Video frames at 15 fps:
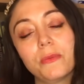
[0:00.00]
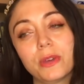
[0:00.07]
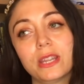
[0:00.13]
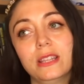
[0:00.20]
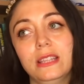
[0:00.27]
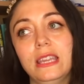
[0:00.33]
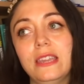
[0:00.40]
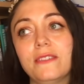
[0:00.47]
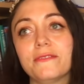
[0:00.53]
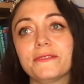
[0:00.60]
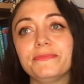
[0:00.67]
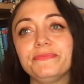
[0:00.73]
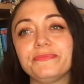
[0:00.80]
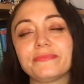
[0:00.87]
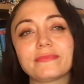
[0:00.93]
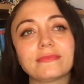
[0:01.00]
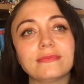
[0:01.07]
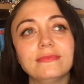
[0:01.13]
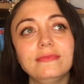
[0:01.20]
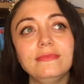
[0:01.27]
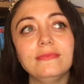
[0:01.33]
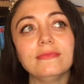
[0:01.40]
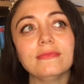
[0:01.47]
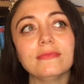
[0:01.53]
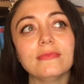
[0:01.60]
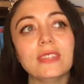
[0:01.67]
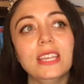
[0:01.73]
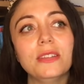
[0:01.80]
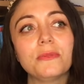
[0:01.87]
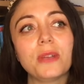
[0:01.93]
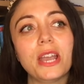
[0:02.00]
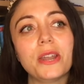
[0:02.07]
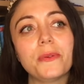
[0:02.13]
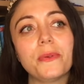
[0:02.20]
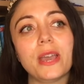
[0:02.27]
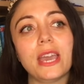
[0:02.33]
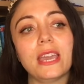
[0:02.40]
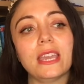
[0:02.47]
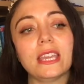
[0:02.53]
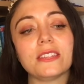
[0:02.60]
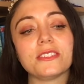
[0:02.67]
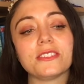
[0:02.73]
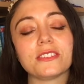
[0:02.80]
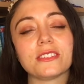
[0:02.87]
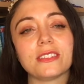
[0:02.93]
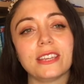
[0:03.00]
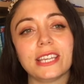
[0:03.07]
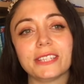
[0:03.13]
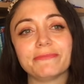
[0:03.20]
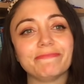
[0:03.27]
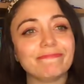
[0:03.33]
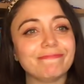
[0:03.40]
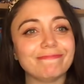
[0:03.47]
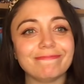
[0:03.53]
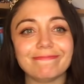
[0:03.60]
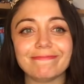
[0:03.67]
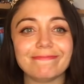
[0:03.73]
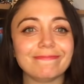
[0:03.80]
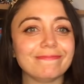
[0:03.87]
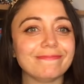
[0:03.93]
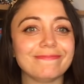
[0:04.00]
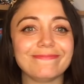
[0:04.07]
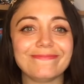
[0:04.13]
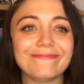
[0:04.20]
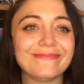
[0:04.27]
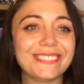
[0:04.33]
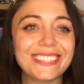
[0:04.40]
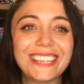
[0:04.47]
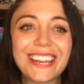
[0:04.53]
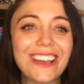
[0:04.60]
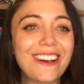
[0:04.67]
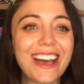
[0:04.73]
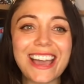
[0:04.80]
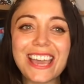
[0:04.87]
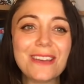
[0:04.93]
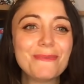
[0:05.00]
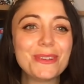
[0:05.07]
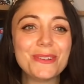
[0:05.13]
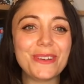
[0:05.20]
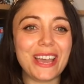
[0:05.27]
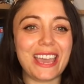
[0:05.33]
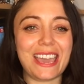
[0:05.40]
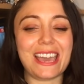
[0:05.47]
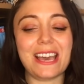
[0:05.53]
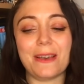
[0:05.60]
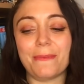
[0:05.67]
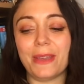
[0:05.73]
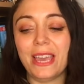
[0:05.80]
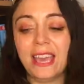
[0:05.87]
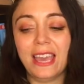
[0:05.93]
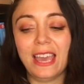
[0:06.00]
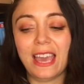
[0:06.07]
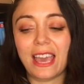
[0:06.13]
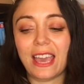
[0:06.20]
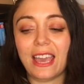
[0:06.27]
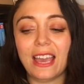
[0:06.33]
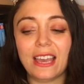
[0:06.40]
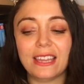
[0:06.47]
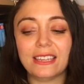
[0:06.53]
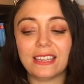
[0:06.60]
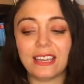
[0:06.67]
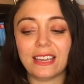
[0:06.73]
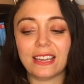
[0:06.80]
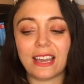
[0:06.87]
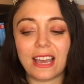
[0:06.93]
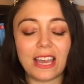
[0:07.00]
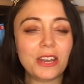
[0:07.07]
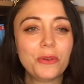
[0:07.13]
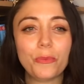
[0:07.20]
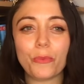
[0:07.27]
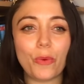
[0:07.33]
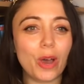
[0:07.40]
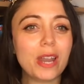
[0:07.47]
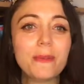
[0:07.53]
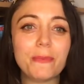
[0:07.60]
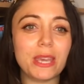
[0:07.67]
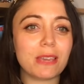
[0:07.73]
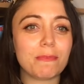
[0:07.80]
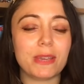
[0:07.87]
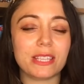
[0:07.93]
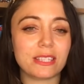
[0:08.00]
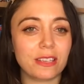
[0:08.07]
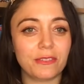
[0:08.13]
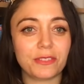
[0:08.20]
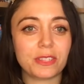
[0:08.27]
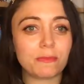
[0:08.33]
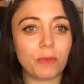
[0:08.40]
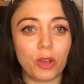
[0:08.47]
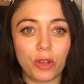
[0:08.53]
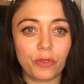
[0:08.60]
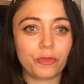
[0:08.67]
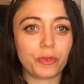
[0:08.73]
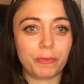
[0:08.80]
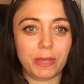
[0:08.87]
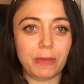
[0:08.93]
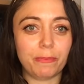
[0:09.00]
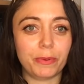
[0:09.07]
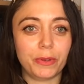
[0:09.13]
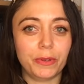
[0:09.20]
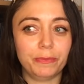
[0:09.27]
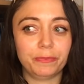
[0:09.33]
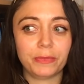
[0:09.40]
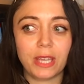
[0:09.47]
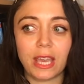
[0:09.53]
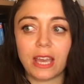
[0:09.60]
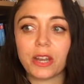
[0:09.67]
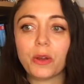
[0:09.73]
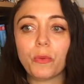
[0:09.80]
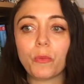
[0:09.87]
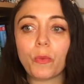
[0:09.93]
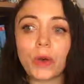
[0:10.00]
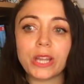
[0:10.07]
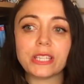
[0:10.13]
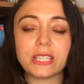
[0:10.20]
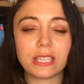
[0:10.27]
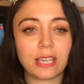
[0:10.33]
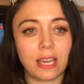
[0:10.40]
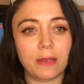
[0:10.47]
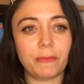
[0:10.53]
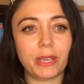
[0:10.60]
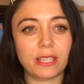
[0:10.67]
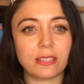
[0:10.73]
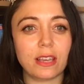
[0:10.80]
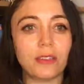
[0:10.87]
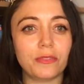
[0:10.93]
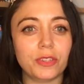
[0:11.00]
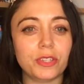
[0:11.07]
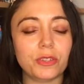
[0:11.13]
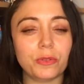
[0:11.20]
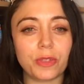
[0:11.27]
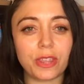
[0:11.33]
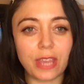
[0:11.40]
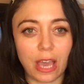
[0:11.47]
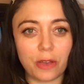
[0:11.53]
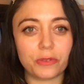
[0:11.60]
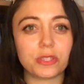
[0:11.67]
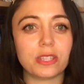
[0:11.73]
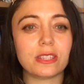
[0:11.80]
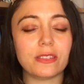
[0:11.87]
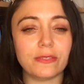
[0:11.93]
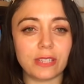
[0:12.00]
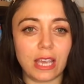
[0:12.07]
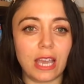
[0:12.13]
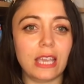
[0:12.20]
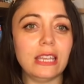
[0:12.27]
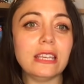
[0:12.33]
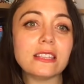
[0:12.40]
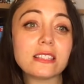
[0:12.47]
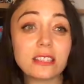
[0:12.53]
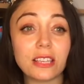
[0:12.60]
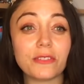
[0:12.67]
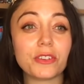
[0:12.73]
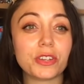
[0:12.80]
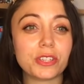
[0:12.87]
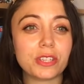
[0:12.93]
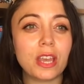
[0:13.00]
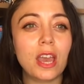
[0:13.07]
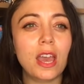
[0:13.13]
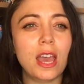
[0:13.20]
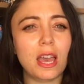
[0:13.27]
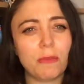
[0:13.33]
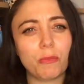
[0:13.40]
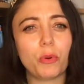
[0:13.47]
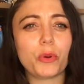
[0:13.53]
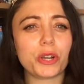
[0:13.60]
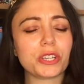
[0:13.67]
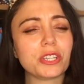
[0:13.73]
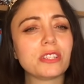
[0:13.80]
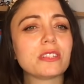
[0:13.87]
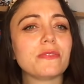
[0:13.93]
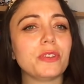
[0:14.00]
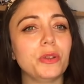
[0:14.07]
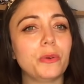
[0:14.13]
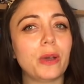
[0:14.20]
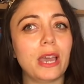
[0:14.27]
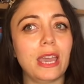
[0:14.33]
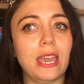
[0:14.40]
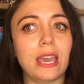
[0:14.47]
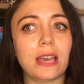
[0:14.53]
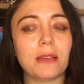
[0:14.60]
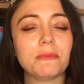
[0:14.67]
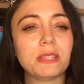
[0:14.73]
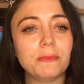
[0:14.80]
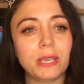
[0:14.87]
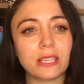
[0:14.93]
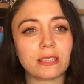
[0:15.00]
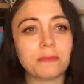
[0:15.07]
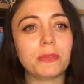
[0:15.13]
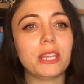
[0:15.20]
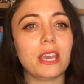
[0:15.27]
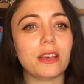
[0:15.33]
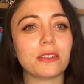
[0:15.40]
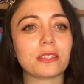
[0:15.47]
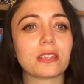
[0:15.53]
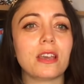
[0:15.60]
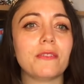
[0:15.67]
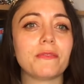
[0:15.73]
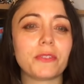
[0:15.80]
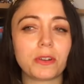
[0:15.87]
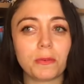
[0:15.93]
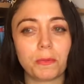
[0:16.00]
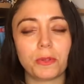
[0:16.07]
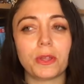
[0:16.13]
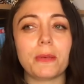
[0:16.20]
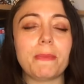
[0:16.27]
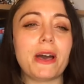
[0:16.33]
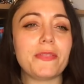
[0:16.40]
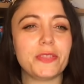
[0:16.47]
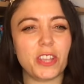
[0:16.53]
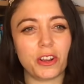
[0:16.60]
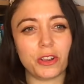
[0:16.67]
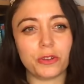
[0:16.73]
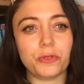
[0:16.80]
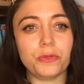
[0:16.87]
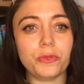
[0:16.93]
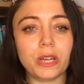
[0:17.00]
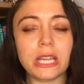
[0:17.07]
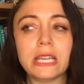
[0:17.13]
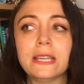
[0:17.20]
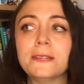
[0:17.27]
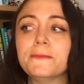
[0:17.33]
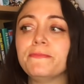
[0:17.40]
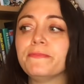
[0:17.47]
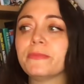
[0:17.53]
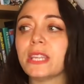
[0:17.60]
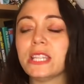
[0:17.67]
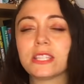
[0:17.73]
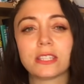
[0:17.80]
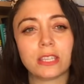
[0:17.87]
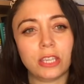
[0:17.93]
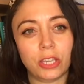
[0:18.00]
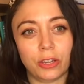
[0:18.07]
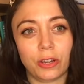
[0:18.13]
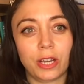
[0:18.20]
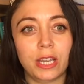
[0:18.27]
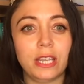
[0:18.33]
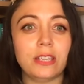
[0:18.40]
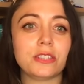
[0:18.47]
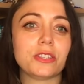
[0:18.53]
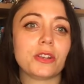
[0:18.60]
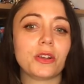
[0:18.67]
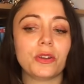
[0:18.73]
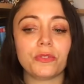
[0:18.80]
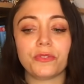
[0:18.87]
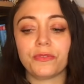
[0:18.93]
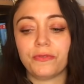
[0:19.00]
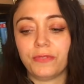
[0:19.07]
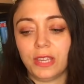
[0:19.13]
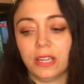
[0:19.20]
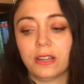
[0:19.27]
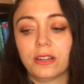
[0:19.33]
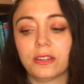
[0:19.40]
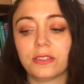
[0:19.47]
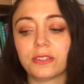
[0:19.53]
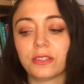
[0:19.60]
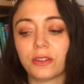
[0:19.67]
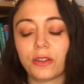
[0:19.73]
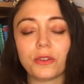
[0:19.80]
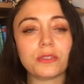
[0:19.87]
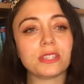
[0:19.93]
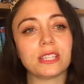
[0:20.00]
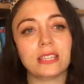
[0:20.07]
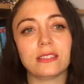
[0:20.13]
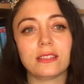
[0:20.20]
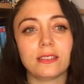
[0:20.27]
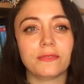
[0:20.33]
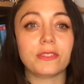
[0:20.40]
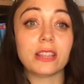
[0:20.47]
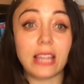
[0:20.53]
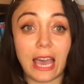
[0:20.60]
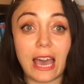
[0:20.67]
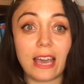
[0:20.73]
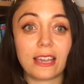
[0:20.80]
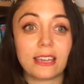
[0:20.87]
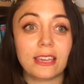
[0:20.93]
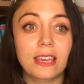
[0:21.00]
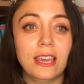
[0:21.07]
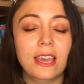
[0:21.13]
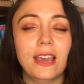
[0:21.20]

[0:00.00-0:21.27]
I want to leave. And right away, it's just like, you know, I am who I am. And I don't want to make myself small for people. I don't want to cut myself into thousands of tiny slivers and portions of who I am to make somebody else comfortable about their own insecurities, their own fears, their own sense of lack.